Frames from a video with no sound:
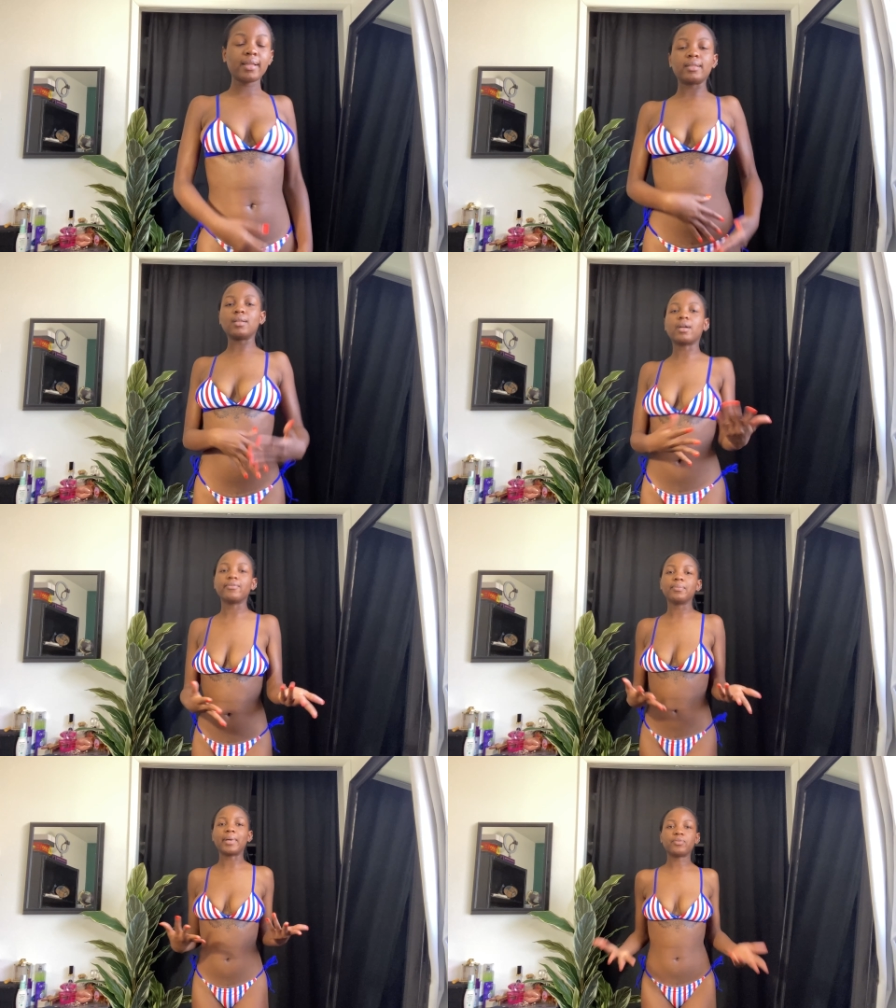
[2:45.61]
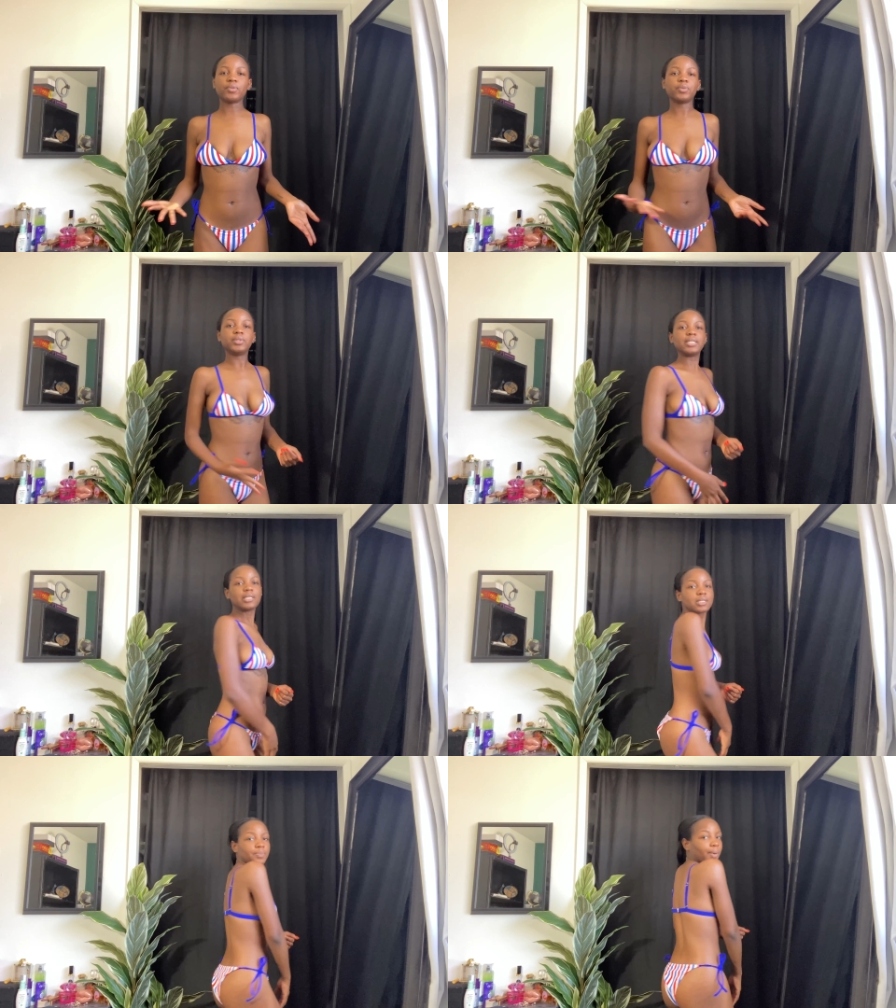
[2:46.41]
Not covering my triple
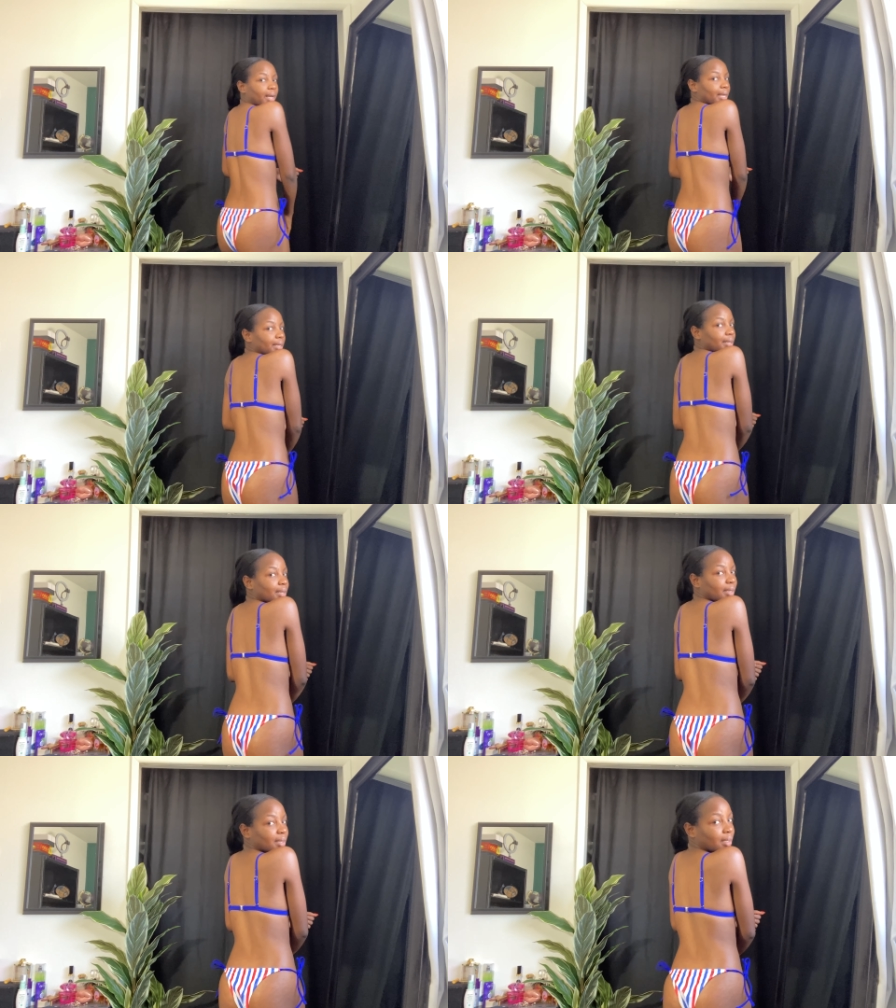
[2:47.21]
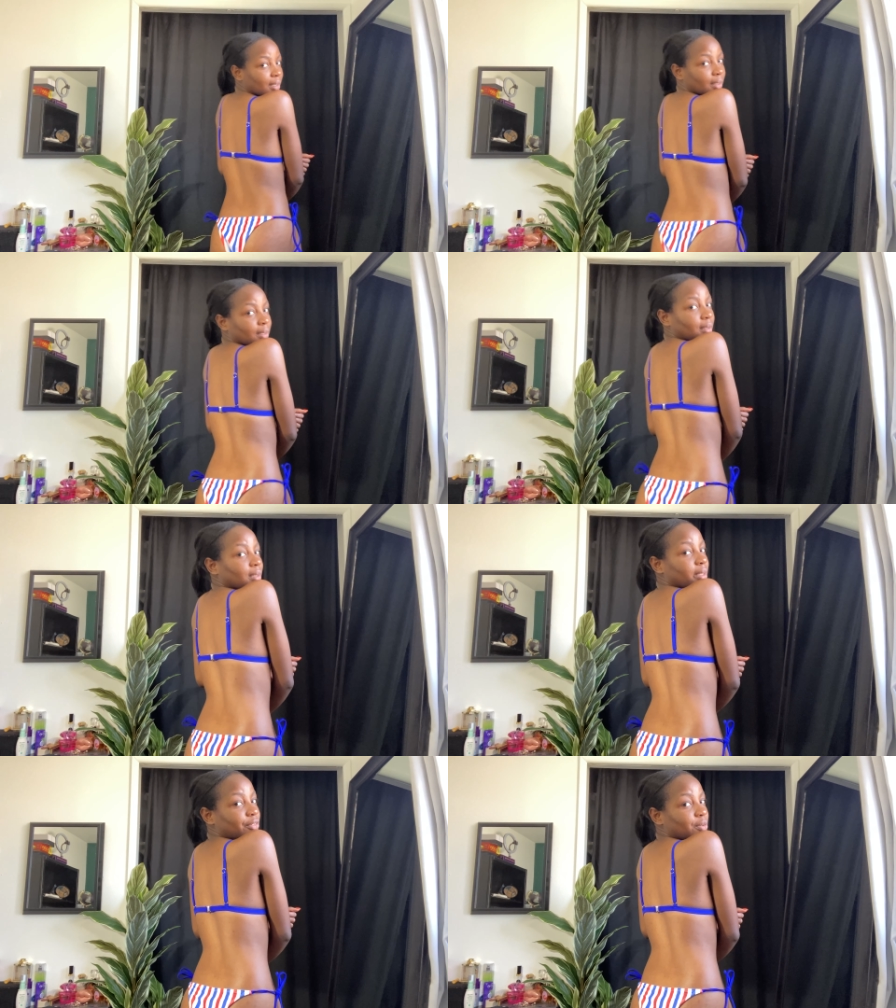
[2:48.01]
D's. But
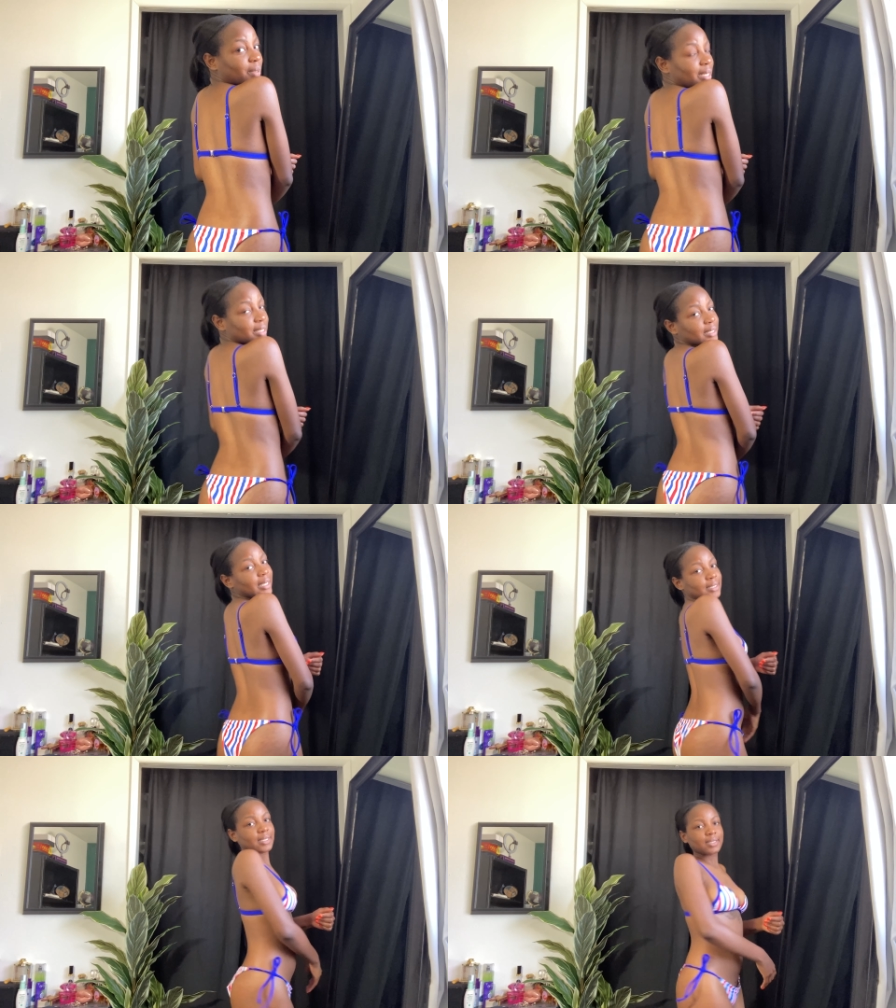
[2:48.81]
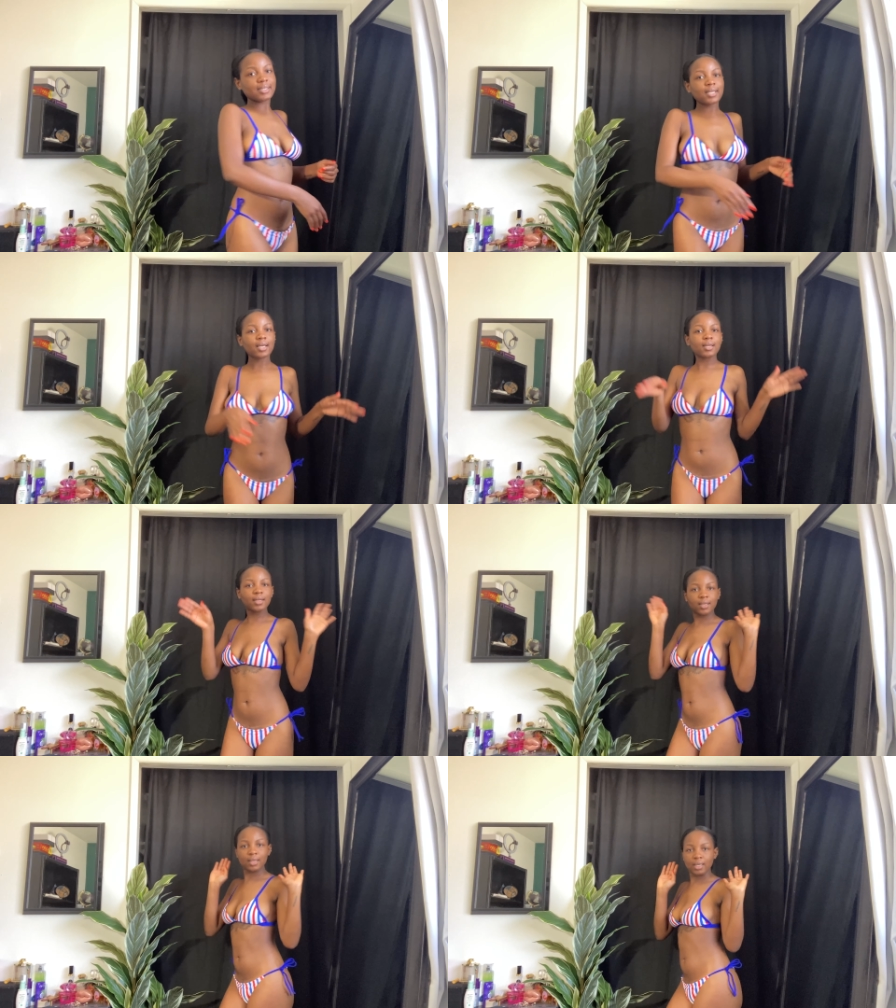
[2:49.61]
if you wanted to get it,
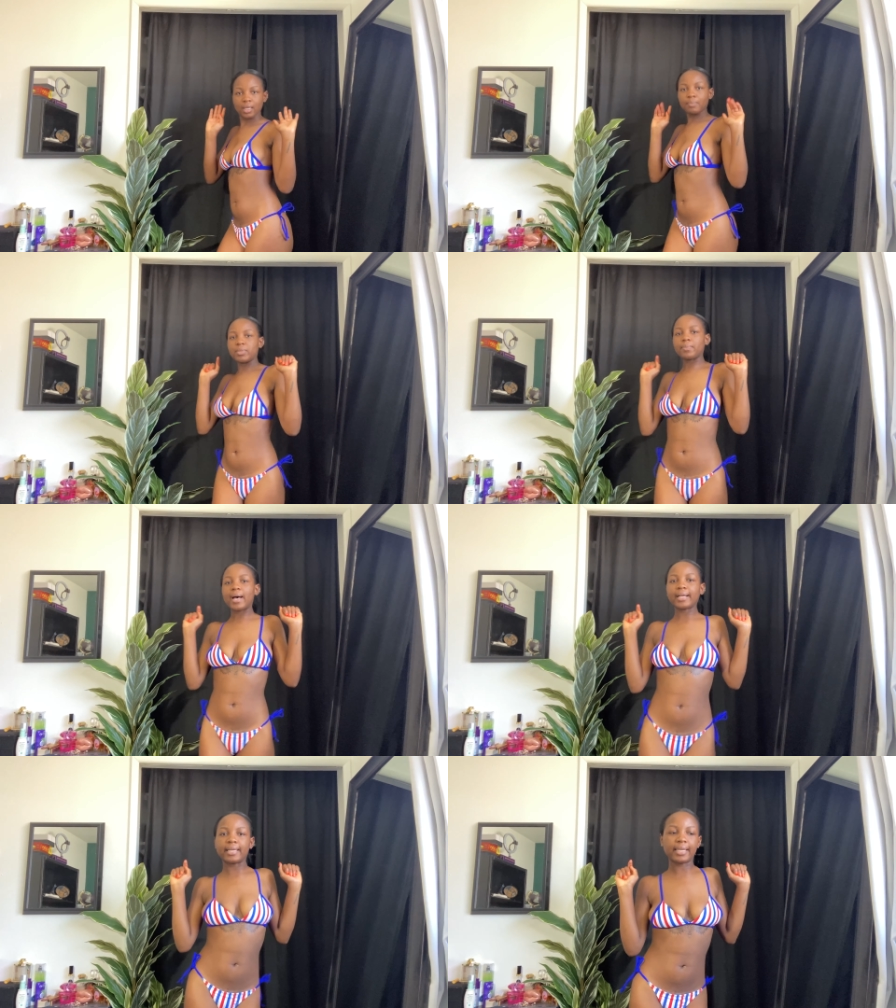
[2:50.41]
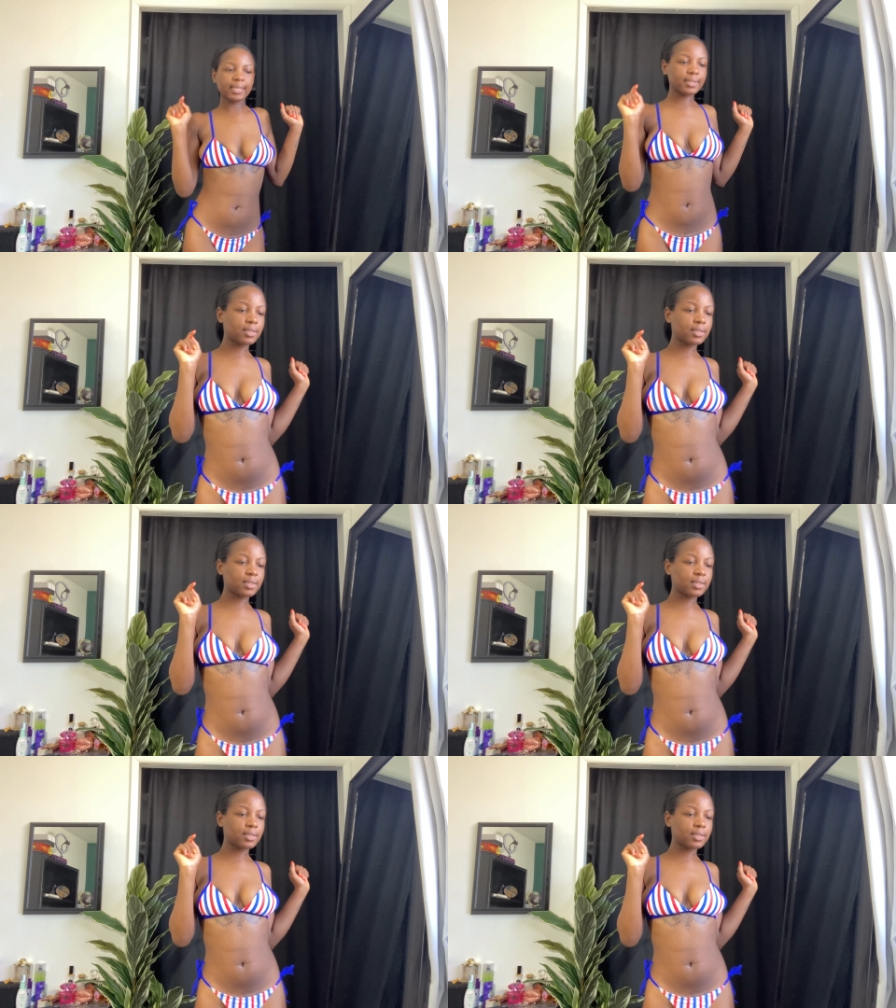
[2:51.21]
be my guest,